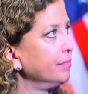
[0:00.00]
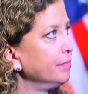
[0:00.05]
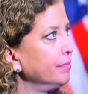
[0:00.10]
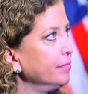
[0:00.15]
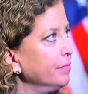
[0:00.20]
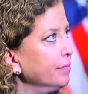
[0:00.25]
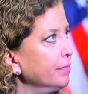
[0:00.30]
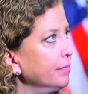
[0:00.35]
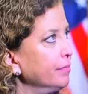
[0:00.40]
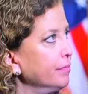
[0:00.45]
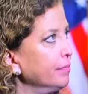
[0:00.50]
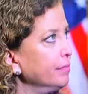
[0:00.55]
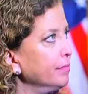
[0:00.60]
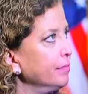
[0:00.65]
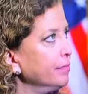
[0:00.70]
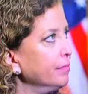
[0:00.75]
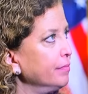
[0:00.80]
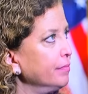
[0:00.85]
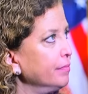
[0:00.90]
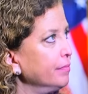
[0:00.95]

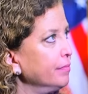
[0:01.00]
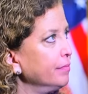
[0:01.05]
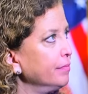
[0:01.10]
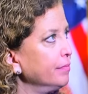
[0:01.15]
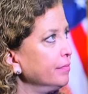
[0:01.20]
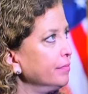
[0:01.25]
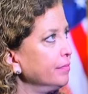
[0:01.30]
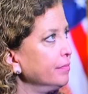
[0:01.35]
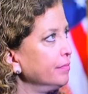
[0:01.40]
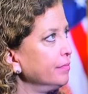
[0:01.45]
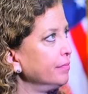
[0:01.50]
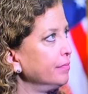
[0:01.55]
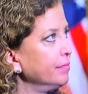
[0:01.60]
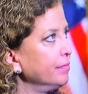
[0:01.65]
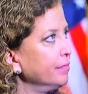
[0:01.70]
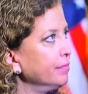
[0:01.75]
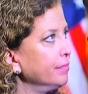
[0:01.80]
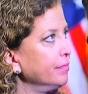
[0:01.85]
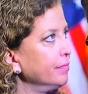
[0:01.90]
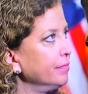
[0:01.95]

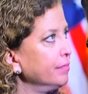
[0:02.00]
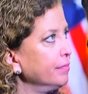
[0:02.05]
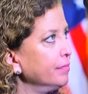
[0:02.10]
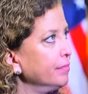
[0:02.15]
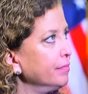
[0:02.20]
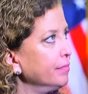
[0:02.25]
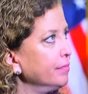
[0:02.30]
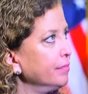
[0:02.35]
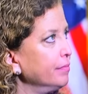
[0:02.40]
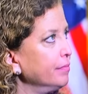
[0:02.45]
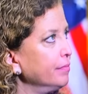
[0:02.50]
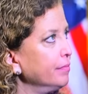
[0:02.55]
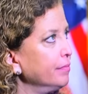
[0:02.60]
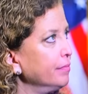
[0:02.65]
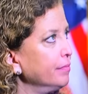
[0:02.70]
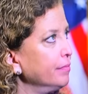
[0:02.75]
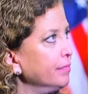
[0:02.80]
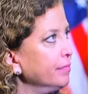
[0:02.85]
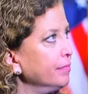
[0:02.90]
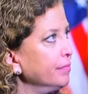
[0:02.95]

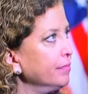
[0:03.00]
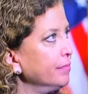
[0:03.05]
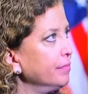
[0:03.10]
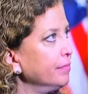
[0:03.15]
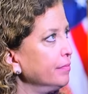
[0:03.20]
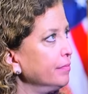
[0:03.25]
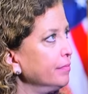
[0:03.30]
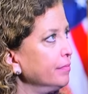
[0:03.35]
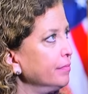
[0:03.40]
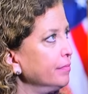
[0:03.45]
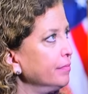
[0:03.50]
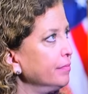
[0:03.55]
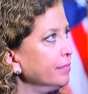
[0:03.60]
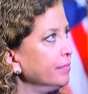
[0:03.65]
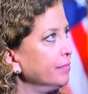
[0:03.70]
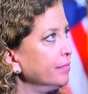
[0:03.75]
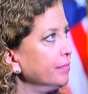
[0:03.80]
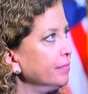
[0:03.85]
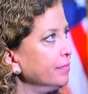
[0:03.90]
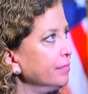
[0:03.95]

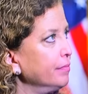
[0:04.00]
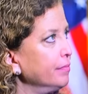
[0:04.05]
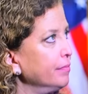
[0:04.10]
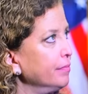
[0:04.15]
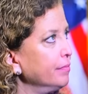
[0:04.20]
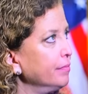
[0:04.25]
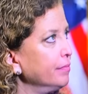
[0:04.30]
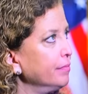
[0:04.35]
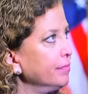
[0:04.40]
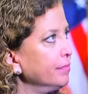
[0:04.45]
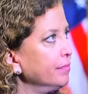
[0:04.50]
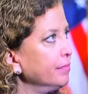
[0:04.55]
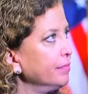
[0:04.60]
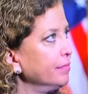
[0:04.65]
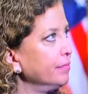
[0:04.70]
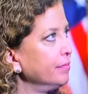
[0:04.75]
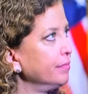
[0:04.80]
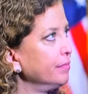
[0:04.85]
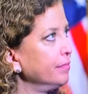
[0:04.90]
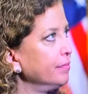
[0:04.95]

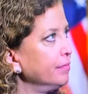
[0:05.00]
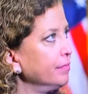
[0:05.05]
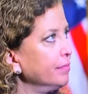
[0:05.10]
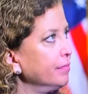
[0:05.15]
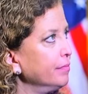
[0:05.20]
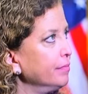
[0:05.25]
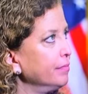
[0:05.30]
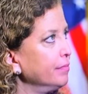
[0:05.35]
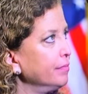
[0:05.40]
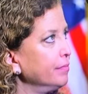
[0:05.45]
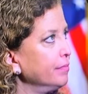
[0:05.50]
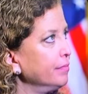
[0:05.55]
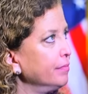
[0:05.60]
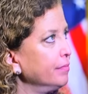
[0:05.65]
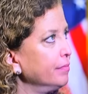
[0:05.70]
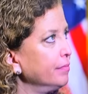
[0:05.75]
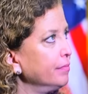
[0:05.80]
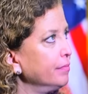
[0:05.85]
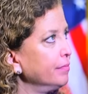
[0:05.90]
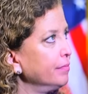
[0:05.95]

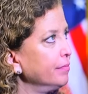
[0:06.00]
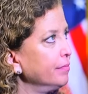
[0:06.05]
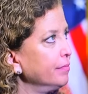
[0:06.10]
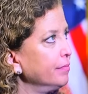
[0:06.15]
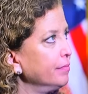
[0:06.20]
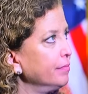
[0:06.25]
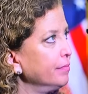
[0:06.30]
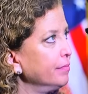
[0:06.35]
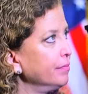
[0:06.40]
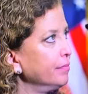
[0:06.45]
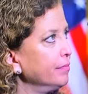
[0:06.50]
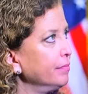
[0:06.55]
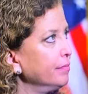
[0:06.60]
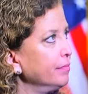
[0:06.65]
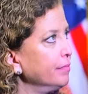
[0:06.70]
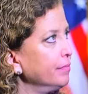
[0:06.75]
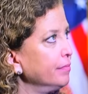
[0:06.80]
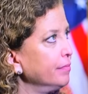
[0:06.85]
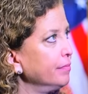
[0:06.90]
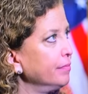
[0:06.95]

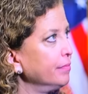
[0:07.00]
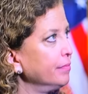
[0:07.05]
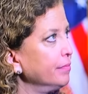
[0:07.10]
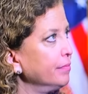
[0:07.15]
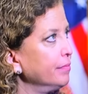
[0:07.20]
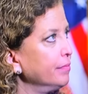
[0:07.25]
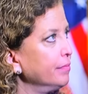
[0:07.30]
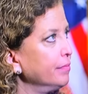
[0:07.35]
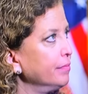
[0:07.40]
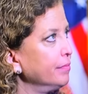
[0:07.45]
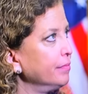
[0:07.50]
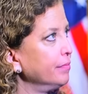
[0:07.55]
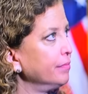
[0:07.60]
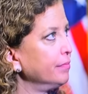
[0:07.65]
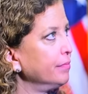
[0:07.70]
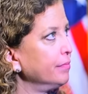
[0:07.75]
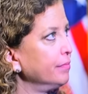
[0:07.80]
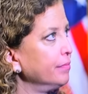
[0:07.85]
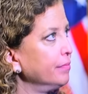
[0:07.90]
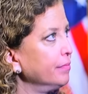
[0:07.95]
(silent)